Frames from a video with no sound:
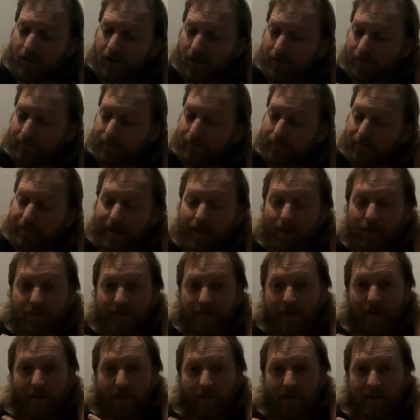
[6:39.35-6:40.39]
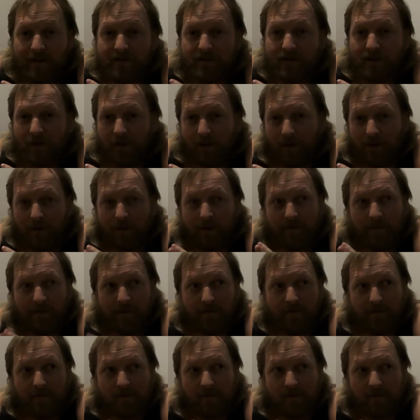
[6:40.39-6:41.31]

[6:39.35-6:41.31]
I forget what the other one's called.